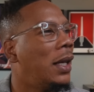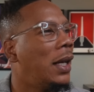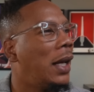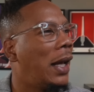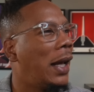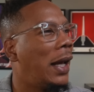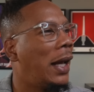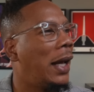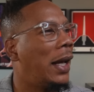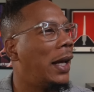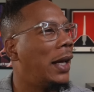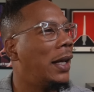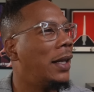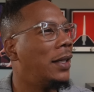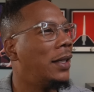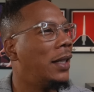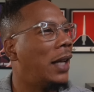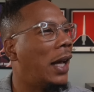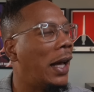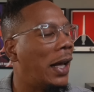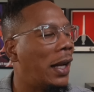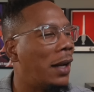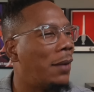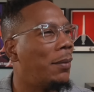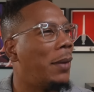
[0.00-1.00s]
in
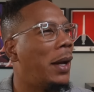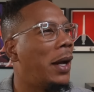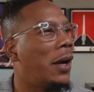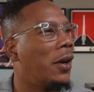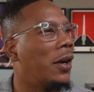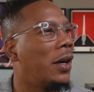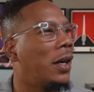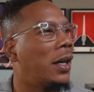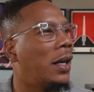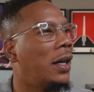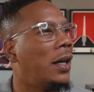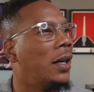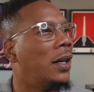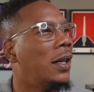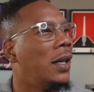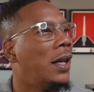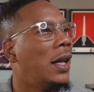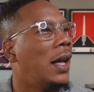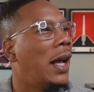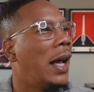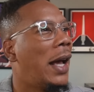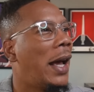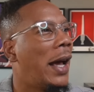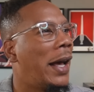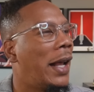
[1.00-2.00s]
America.
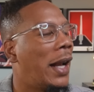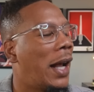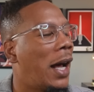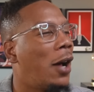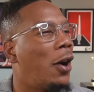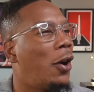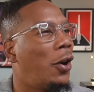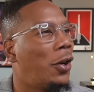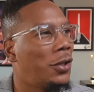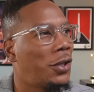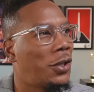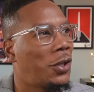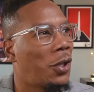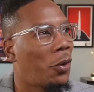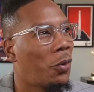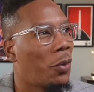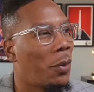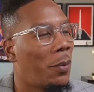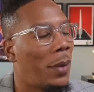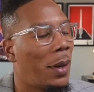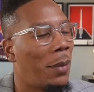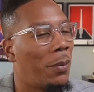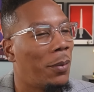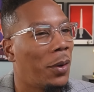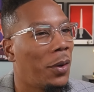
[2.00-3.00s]
And I also
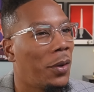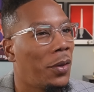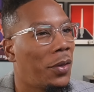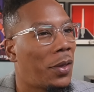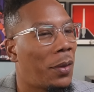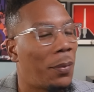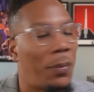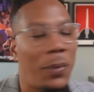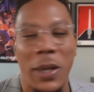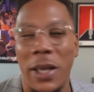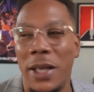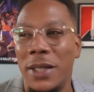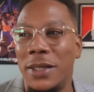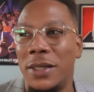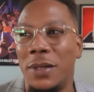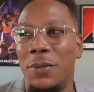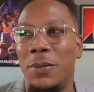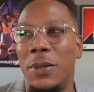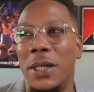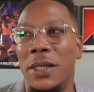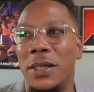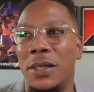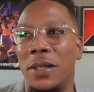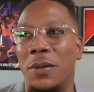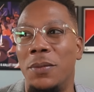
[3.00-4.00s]
remember the
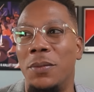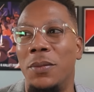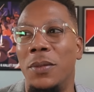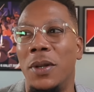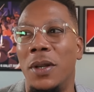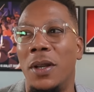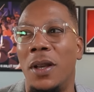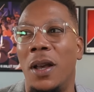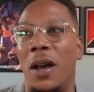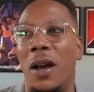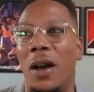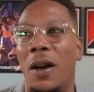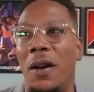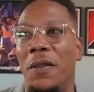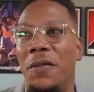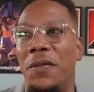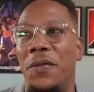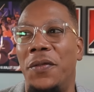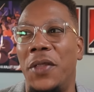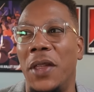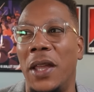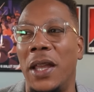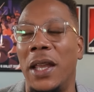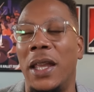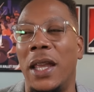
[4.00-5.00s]
pessimism of
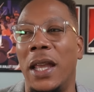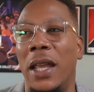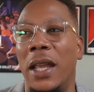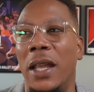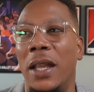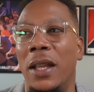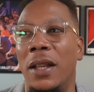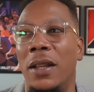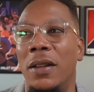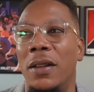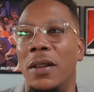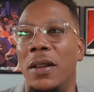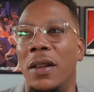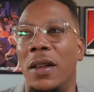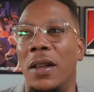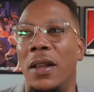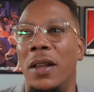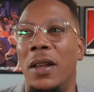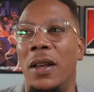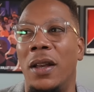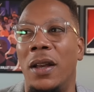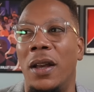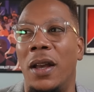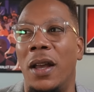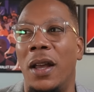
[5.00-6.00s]
thinking,
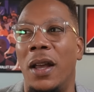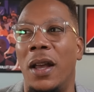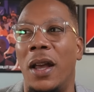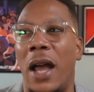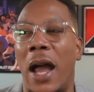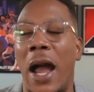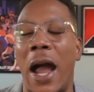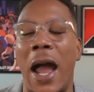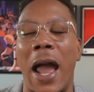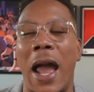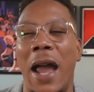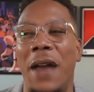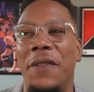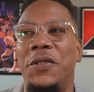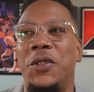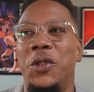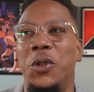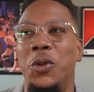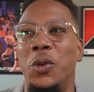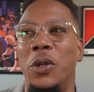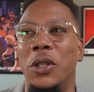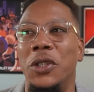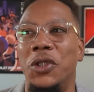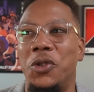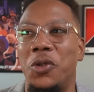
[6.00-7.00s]
I have
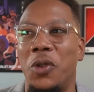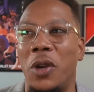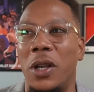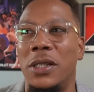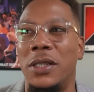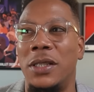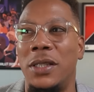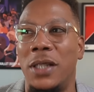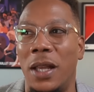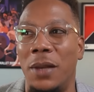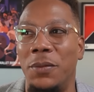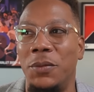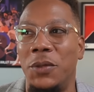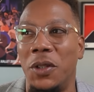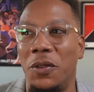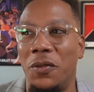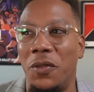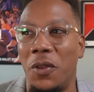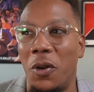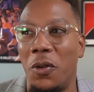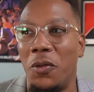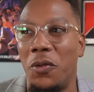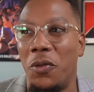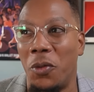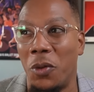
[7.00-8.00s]
to entrust them to
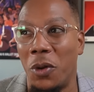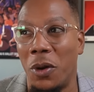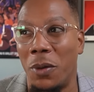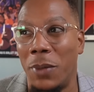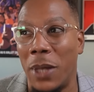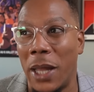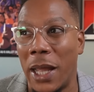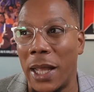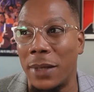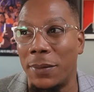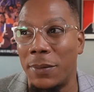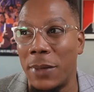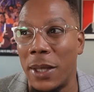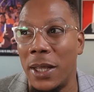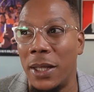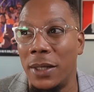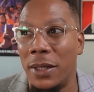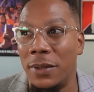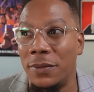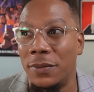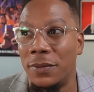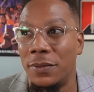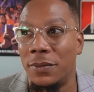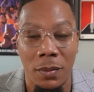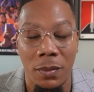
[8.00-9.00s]
vote for a black man.
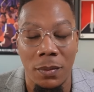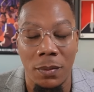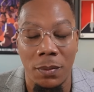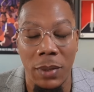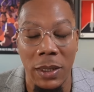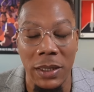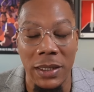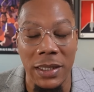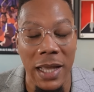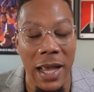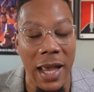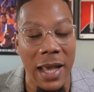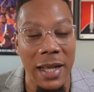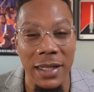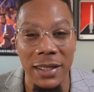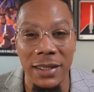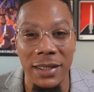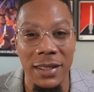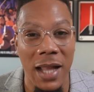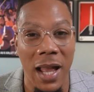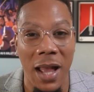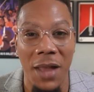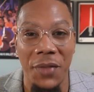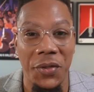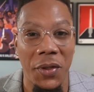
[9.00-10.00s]
But that is
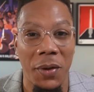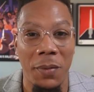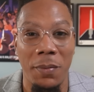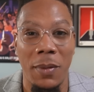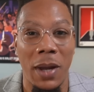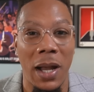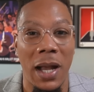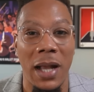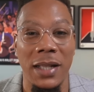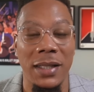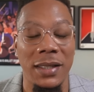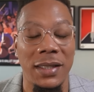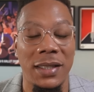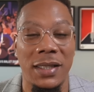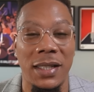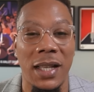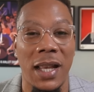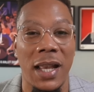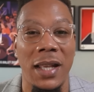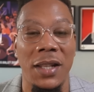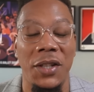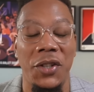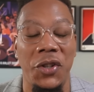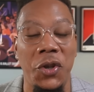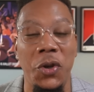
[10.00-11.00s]
not the
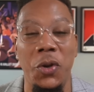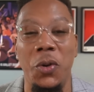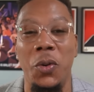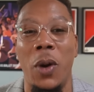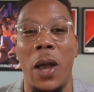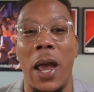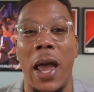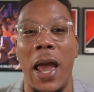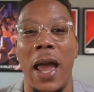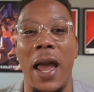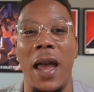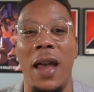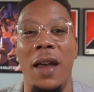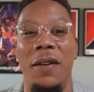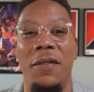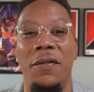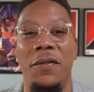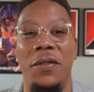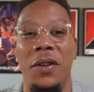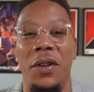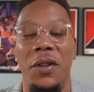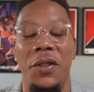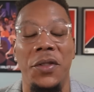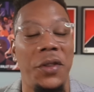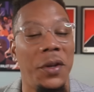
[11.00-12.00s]
mindset you have
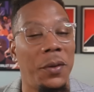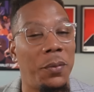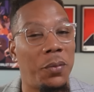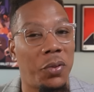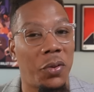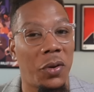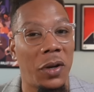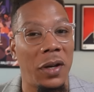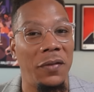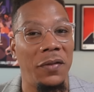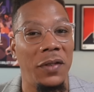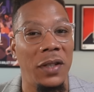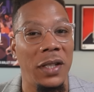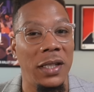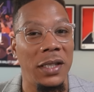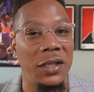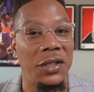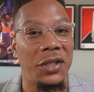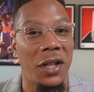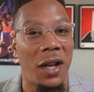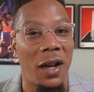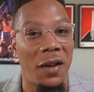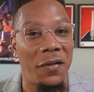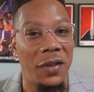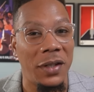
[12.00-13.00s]
the privilege
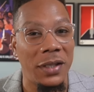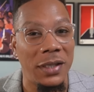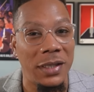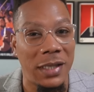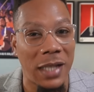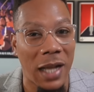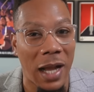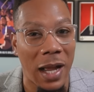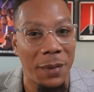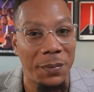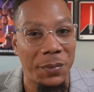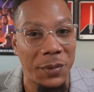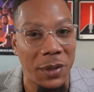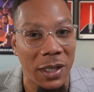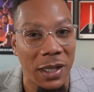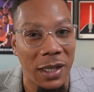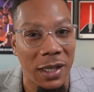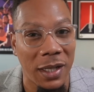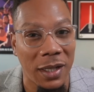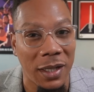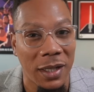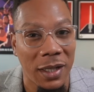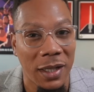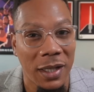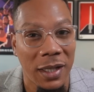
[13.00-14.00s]
of
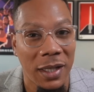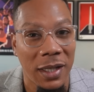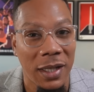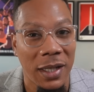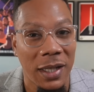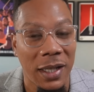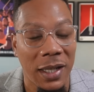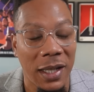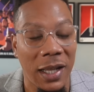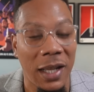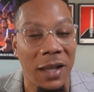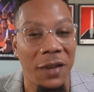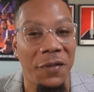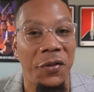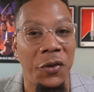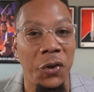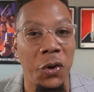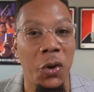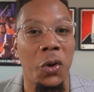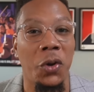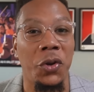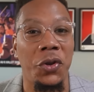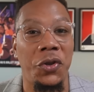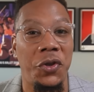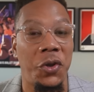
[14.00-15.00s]
adopting if
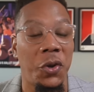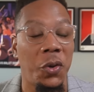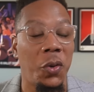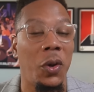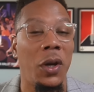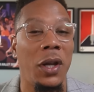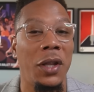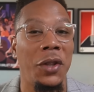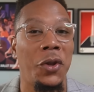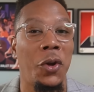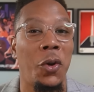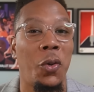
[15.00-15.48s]
you're doing the